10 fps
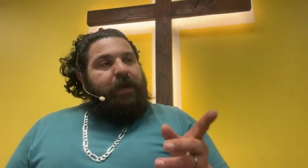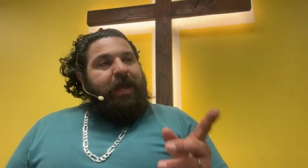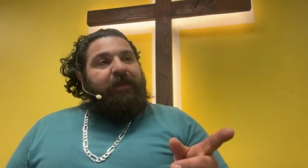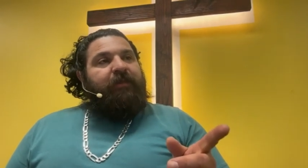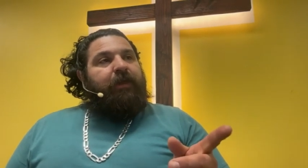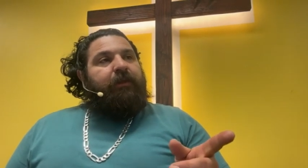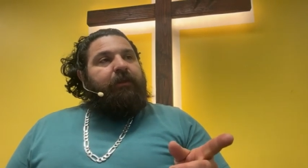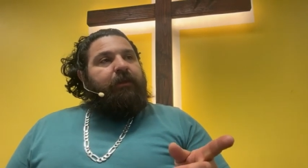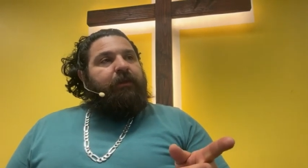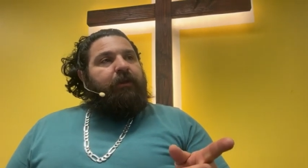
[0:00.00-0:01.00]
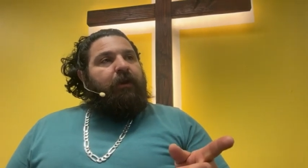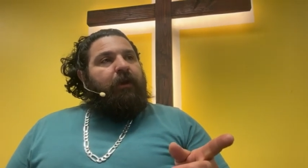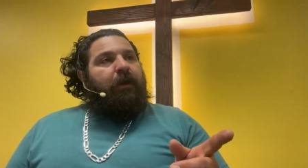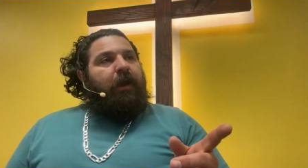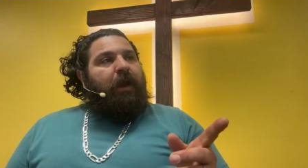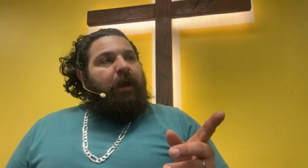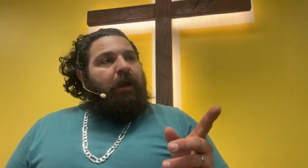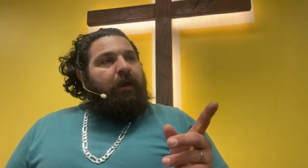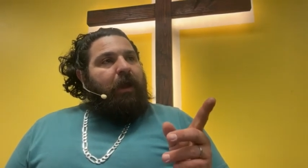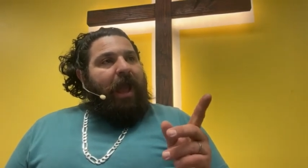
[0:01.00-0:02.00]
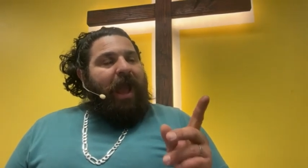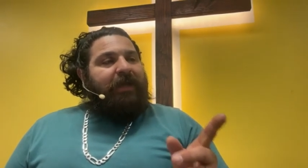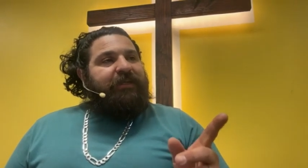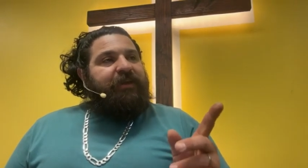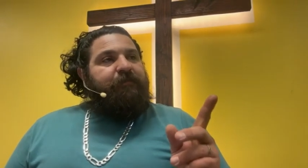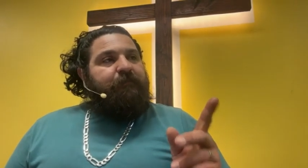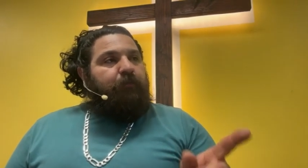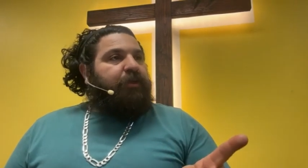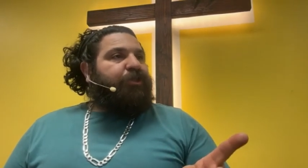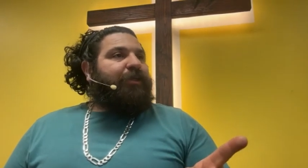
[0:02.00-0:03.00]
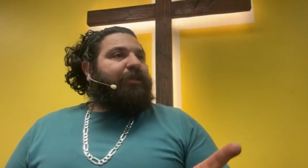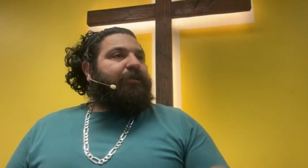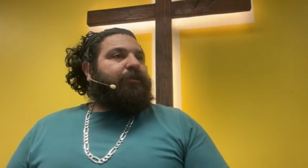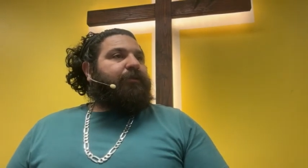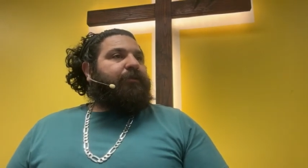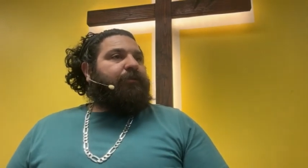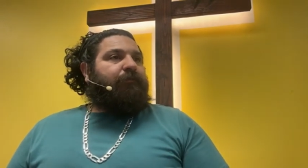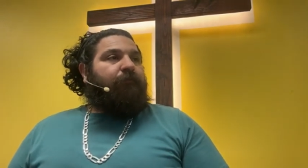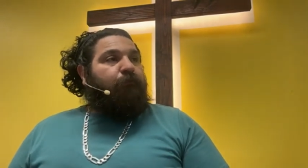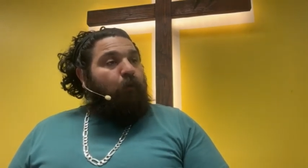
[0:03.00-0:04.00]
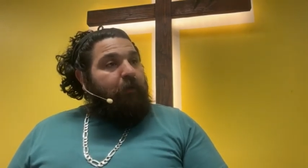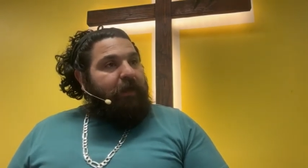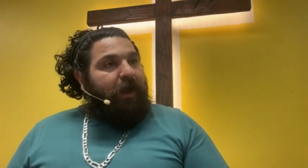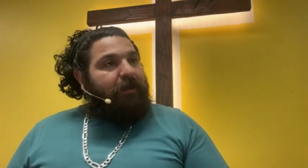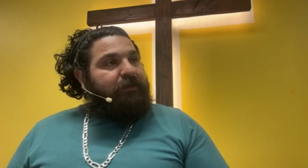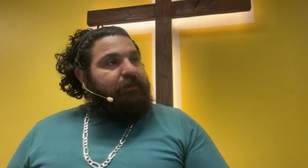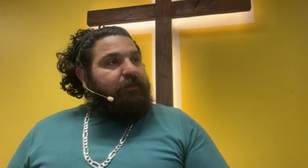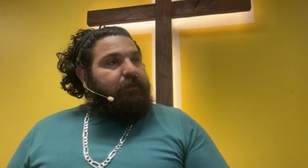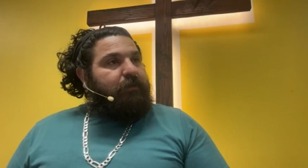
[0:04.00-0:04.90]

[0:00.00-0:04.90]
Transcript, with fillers: Nathan acted in foolishness for that.